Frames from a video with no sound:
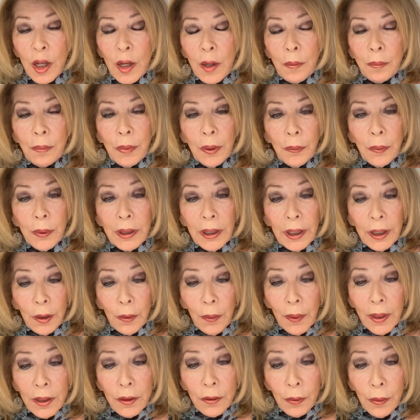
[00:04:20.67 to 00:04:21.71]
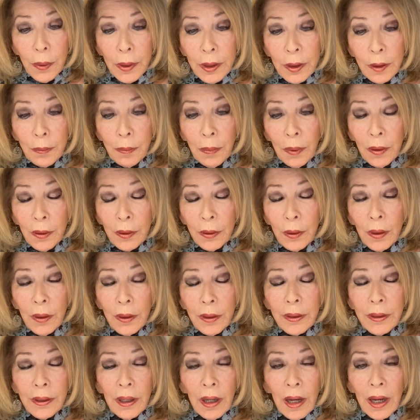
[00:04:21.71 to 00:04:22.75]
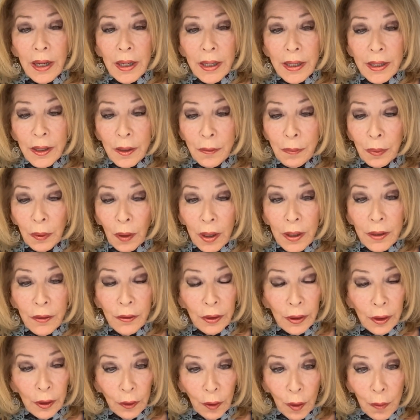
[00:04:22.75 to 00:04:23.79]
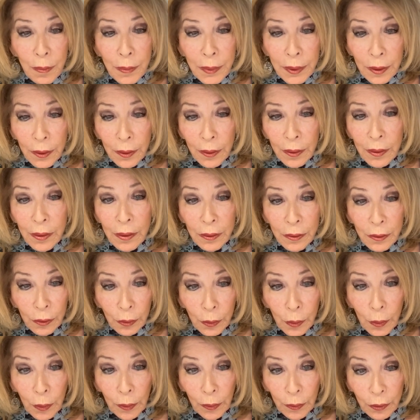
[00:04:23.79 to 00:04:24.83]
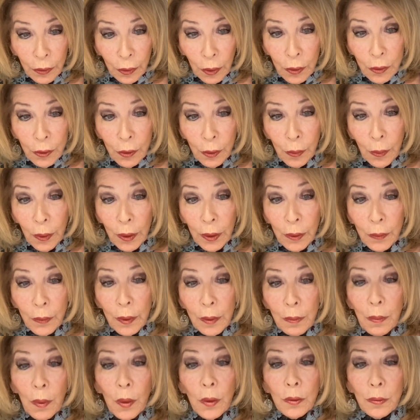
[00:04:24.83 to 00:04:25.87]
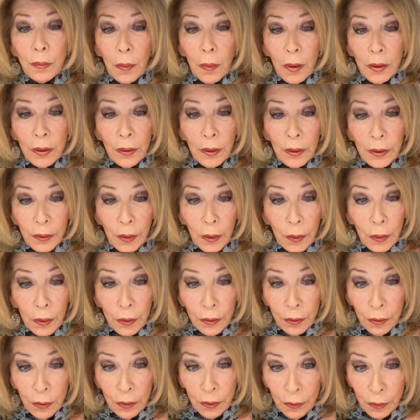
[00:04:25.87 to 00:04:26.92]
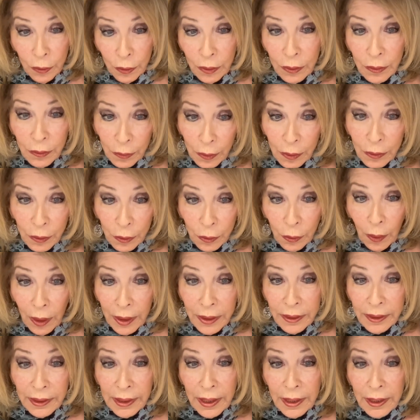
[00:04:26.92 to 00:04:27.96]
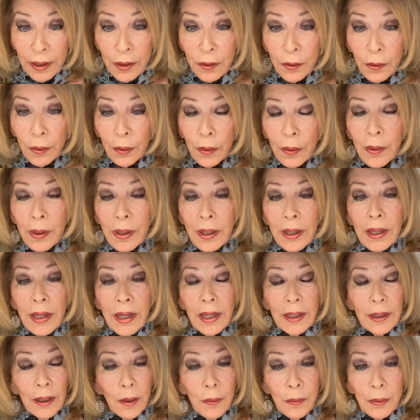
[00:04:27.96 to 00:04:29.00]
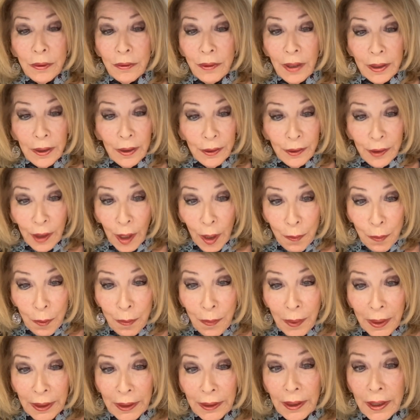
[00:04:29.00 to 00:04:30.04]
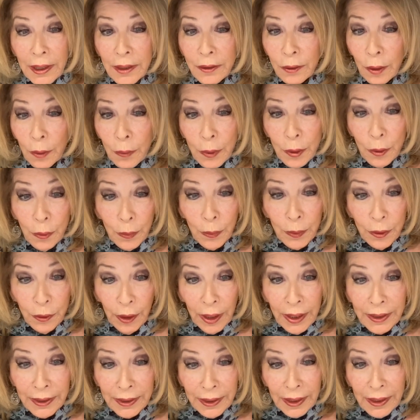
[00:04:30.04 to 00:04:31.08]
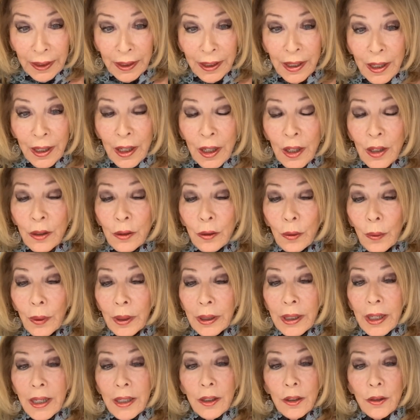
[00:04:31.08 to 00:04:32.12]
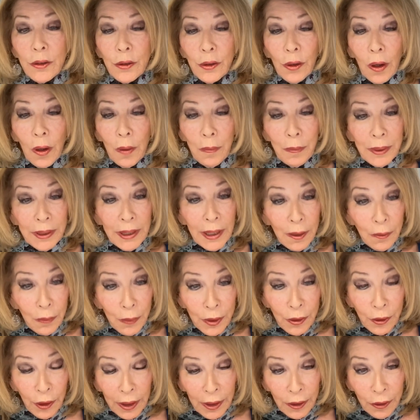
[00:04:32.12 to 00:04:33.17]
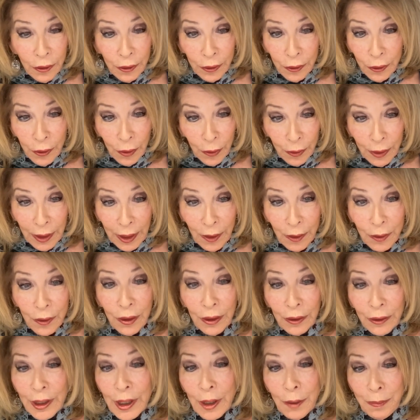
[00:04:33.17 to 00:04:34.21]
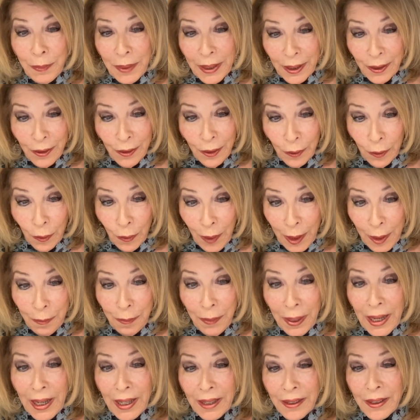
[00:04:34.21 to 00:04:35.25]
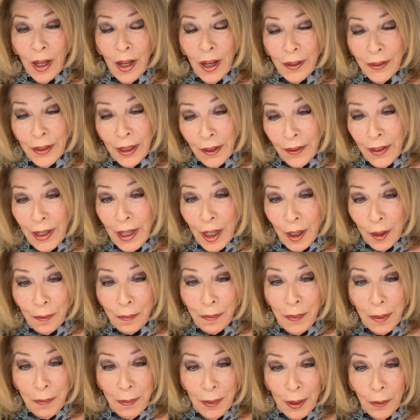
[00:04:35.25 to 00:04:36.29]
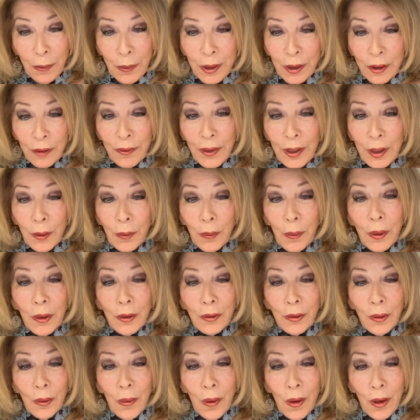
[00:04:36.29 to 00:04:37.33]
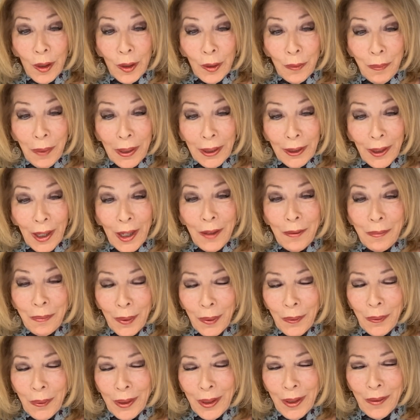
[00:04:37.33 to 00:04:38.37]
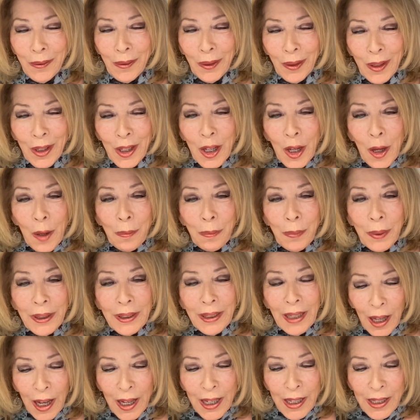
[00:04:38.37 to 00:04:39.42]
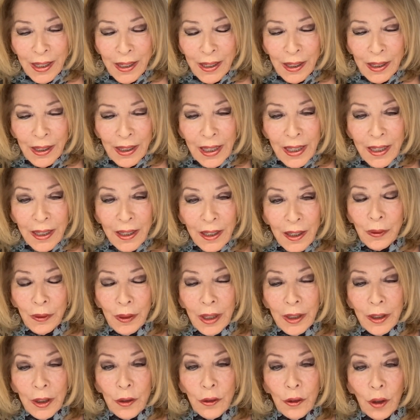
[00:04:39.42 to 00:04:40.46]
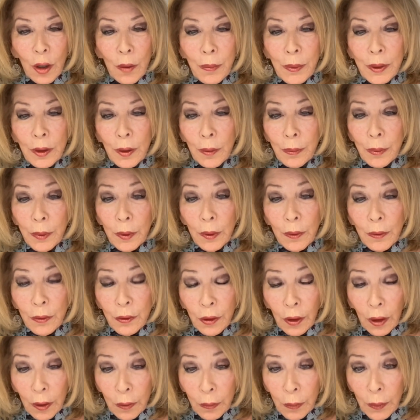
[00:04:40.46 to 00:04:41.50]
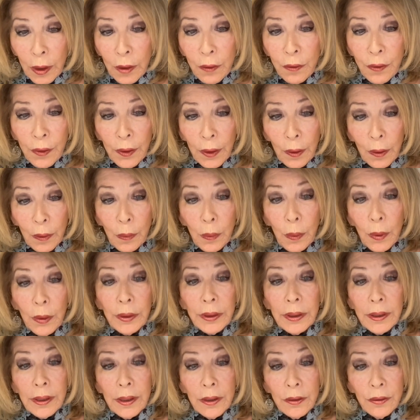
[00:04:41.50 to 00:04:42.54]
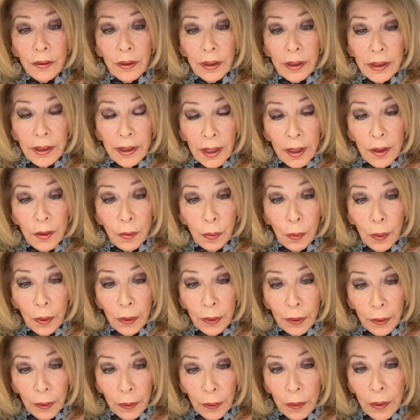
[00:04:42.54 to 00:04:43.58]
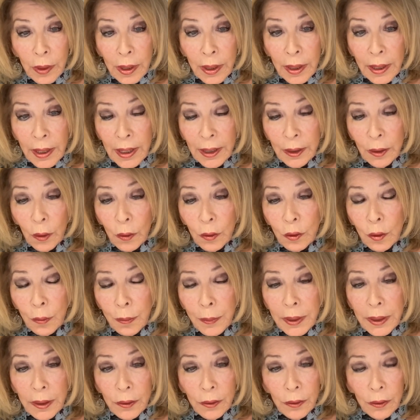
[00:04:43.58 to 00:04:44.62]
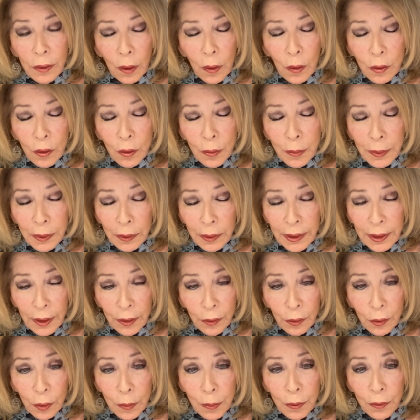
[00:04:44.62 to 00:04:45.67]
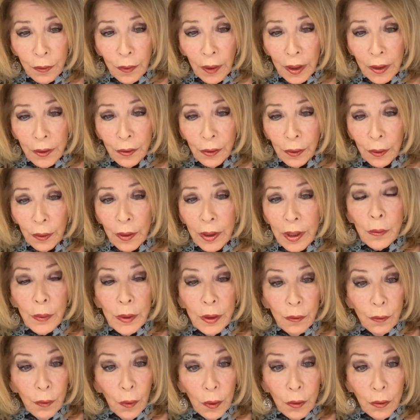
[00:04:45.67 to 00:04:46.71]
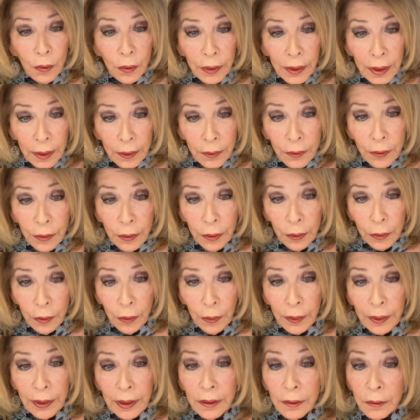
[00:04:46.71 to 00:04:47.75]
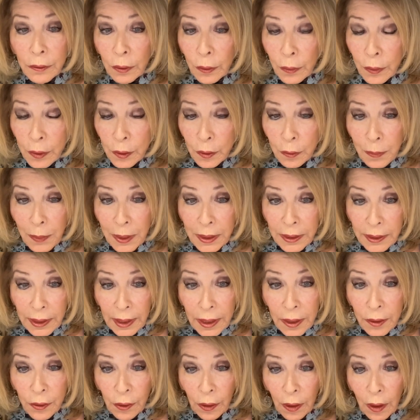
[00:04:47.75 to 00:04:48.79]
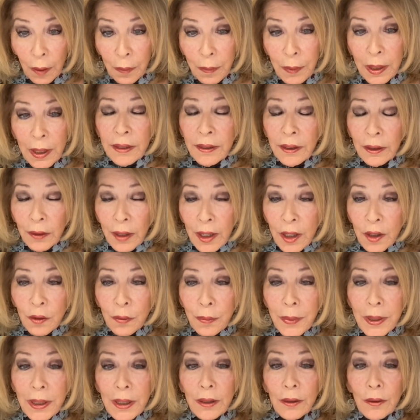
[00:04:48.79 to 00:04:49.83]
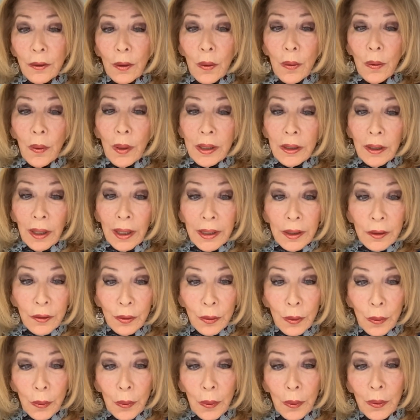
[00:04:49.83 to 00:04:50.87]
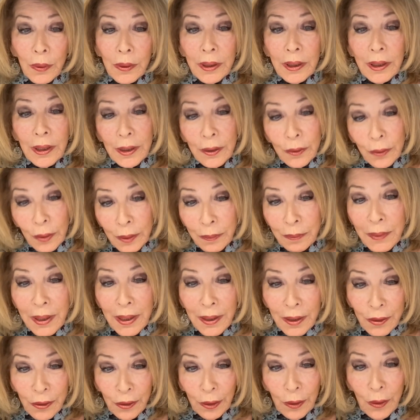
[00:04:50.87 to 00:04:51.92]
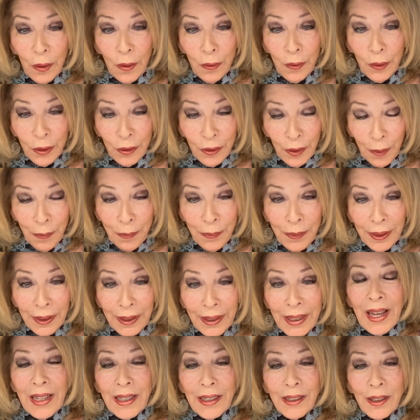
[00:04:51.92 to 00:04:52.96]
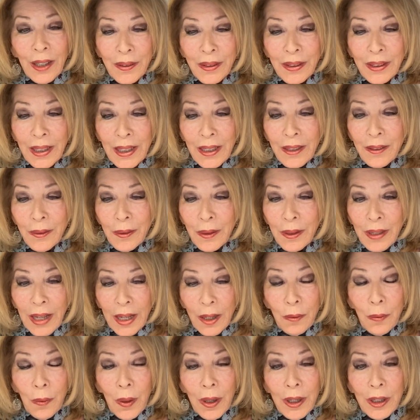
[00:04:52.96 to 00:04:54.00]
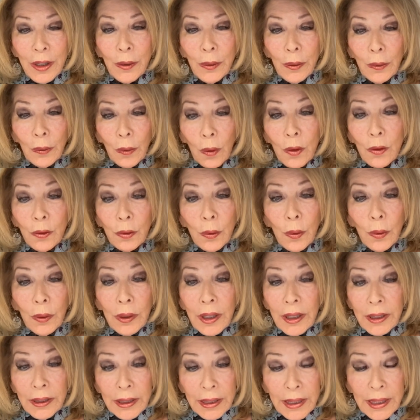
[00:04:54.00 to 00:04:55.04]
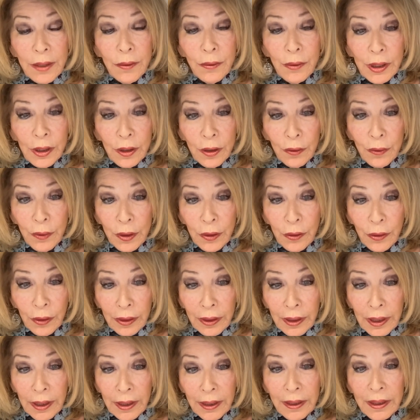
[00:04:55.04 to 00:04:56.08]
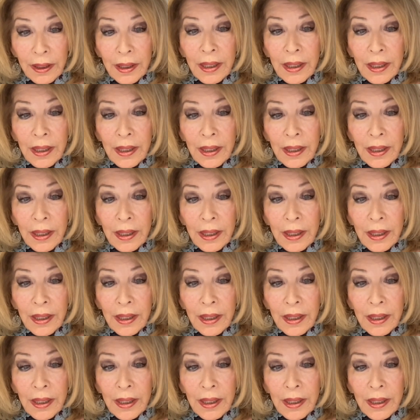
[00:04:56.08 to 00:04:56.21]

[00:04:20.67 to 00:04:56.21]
But when I graduated at Barnard, I applied to Columbia School of Social Work, where most Barnard girls tried to get into, and I was not on top of my class. I was rejected. So I got a job, but that rejection turned out to lead me to the right path. On the other hand, maybe I wouldn't have had to work so hard in my life, but whatever. But I then got a job with the Bureau of Child Welfare, working as a caseworker and ultimately a supervisor with foster care children. So it was my day job. The last minute, though, I liked school, and I thought, I should go for something. And then NYU Law School had an evening division then.